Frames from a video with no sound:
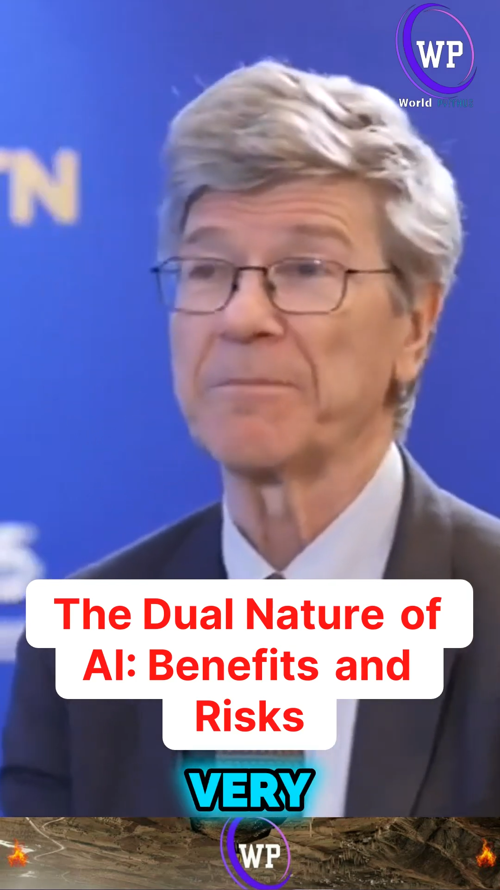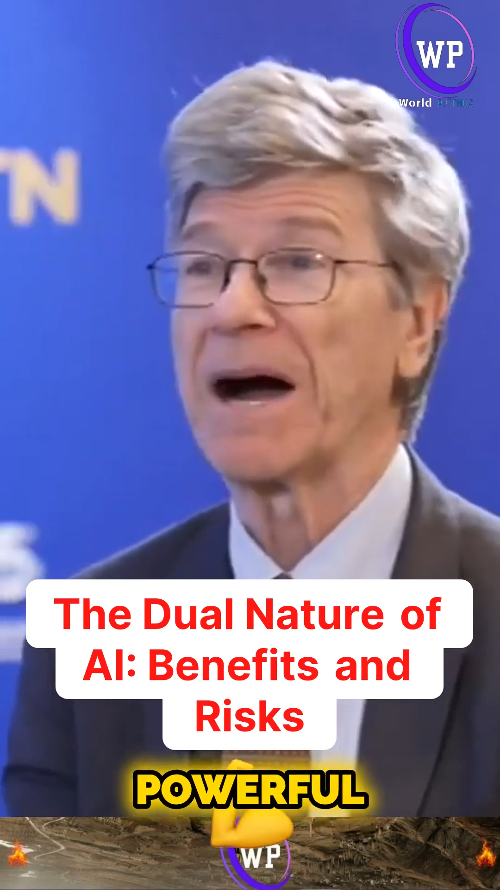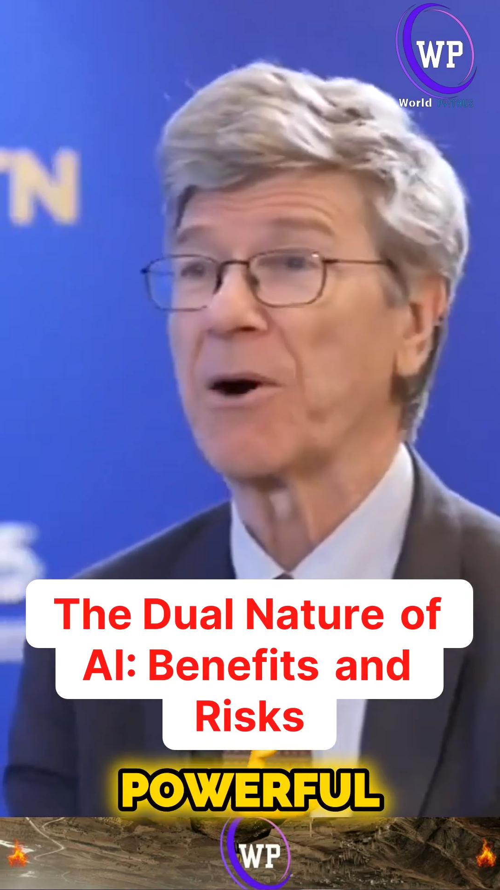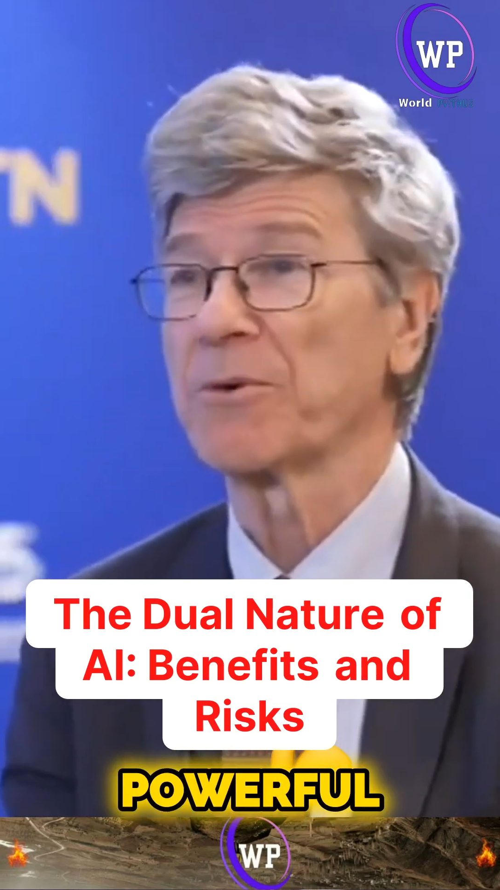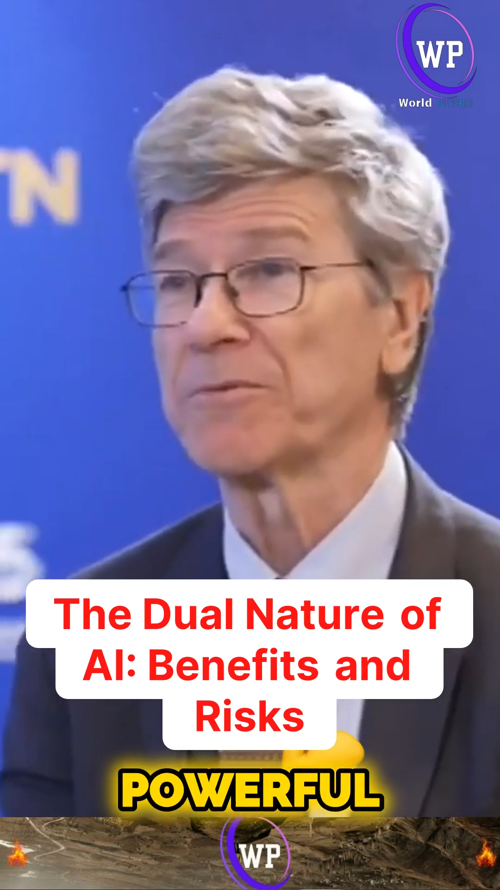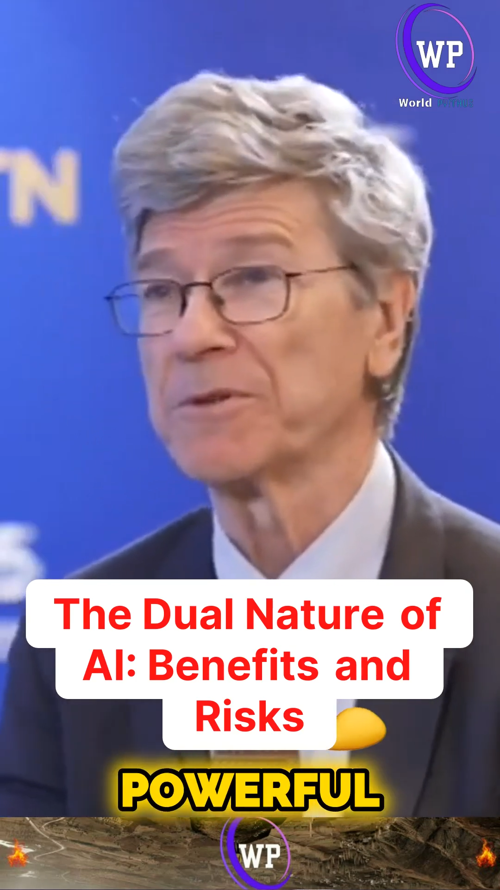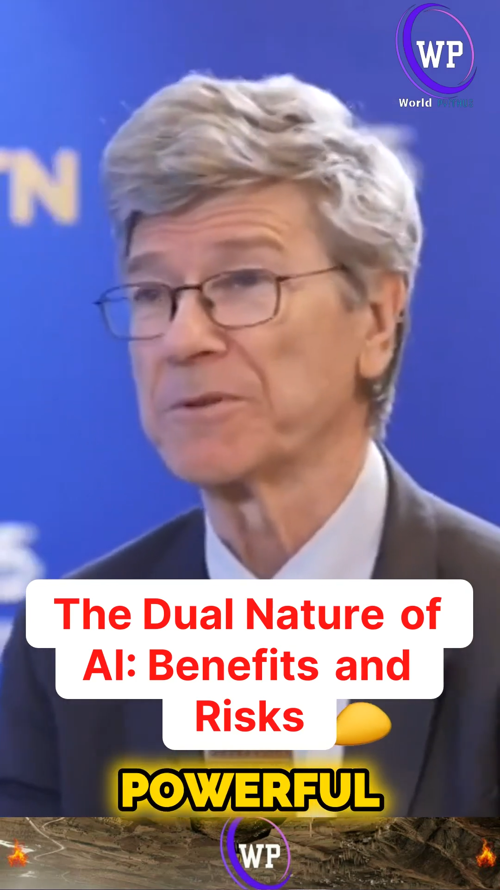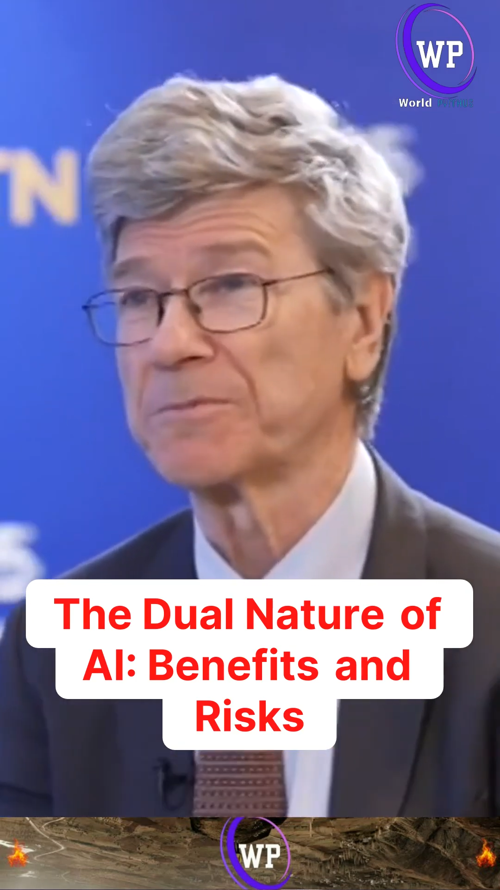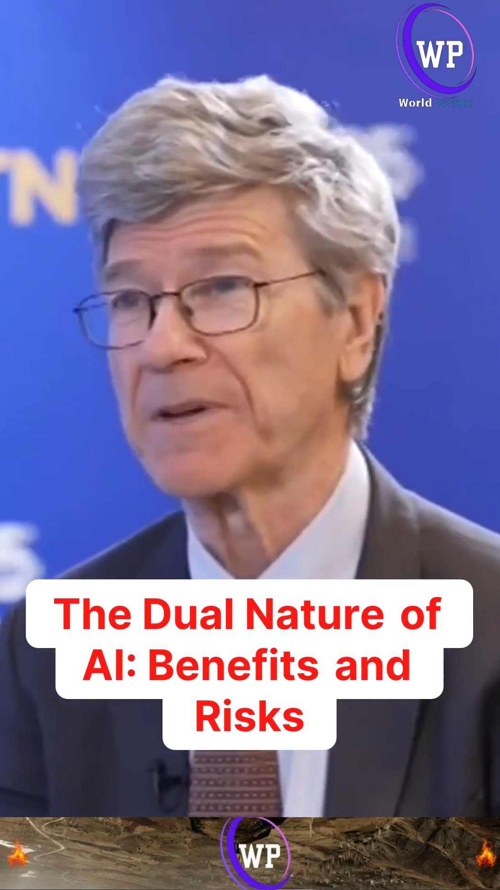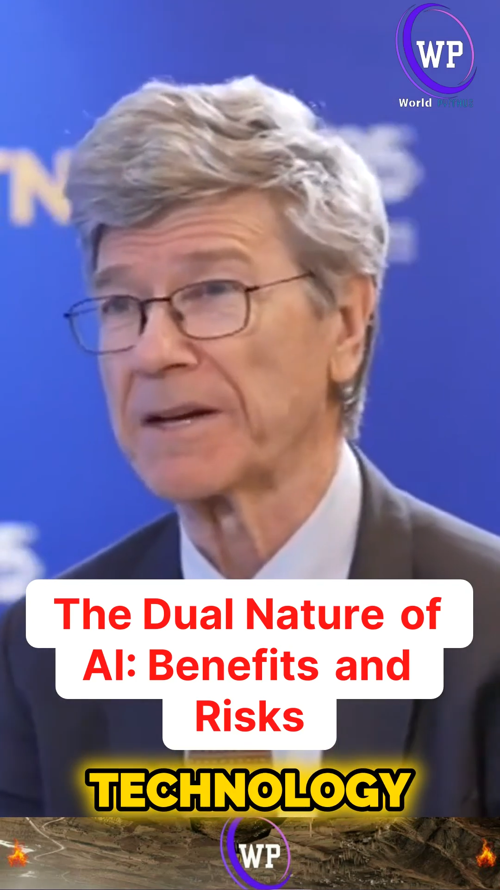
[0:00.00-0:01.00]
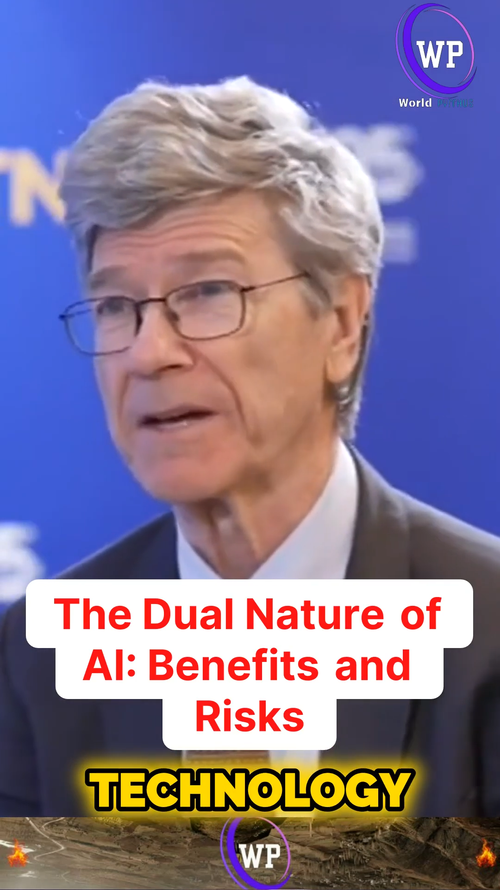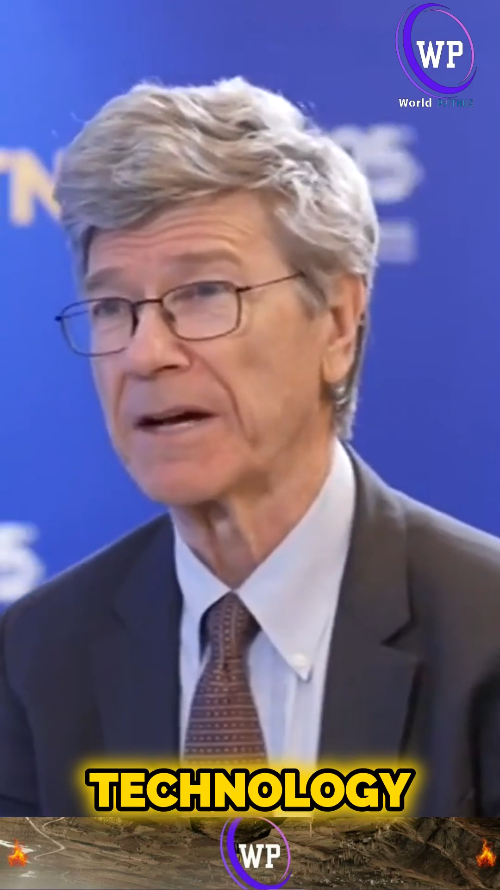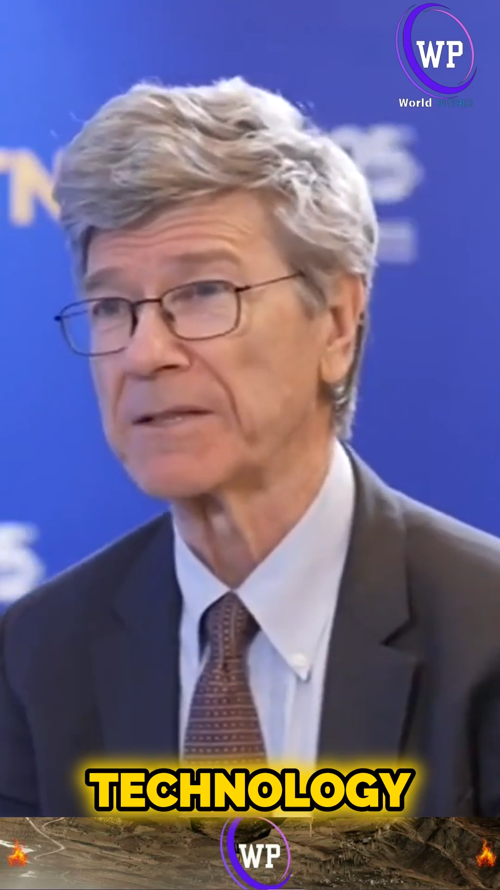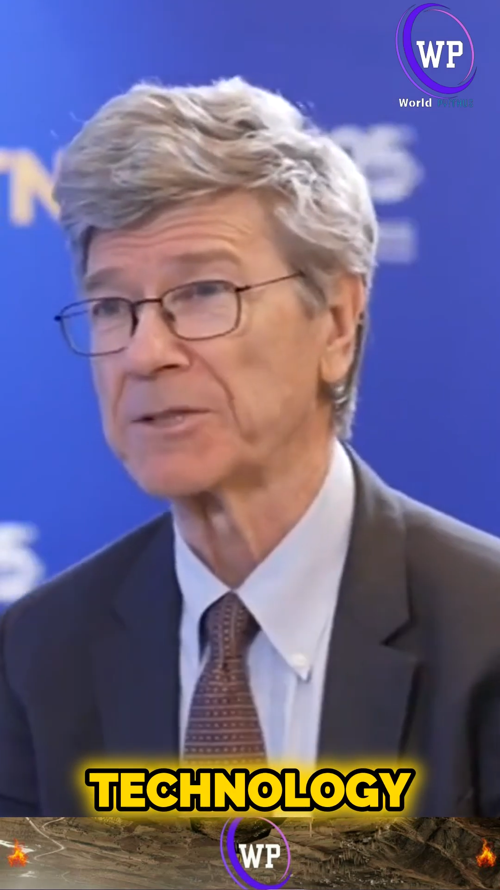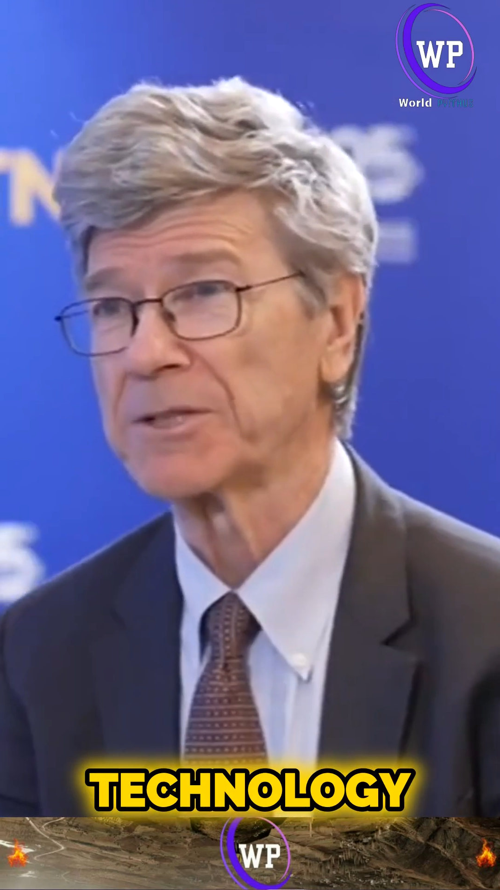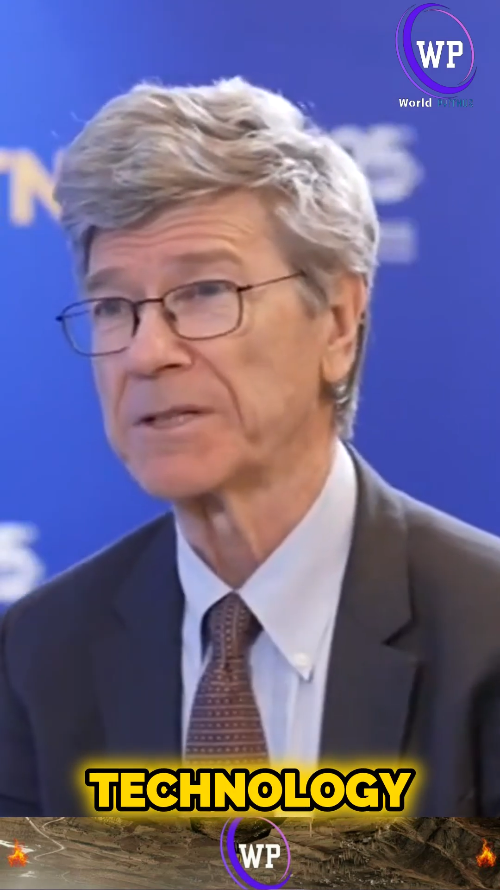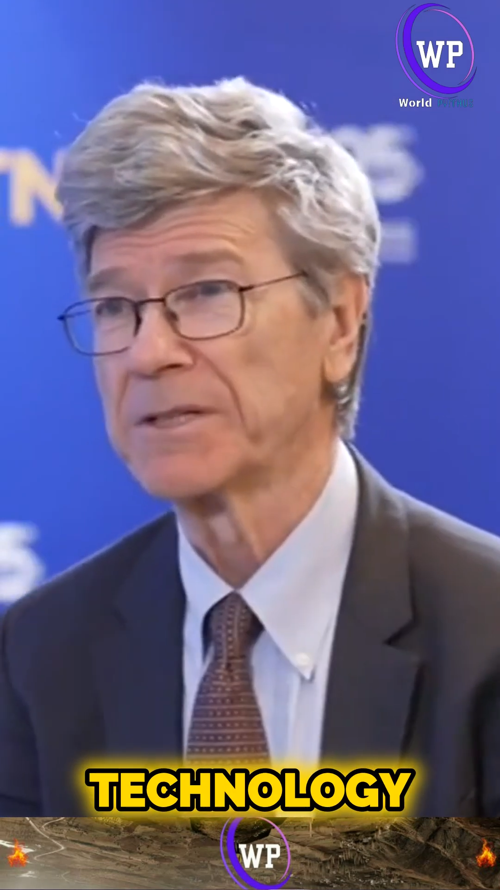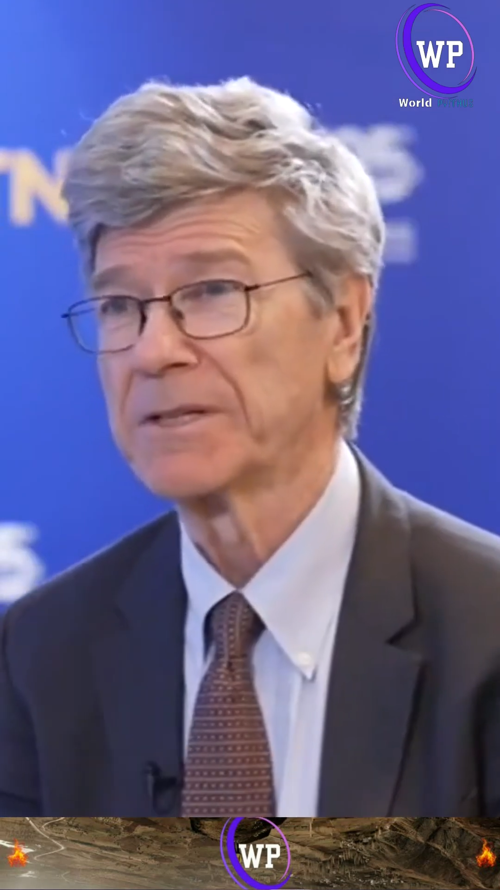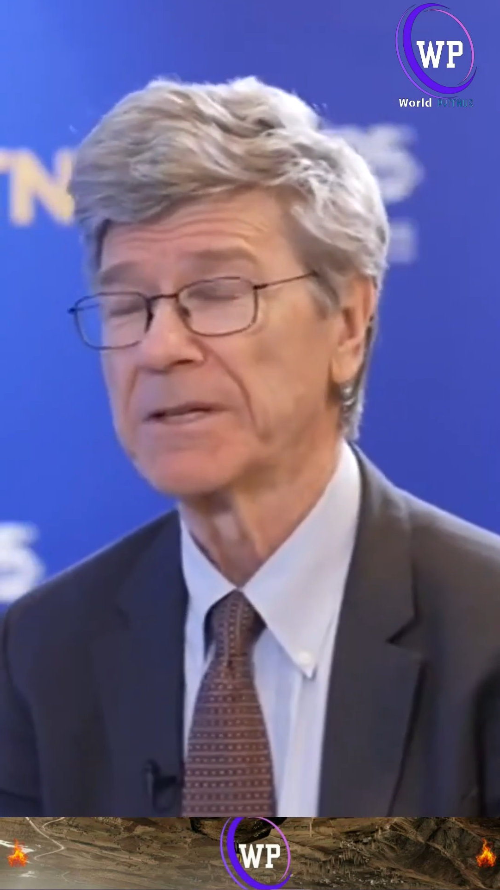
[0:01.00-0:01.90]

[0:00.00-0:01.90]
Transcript: powerful technology,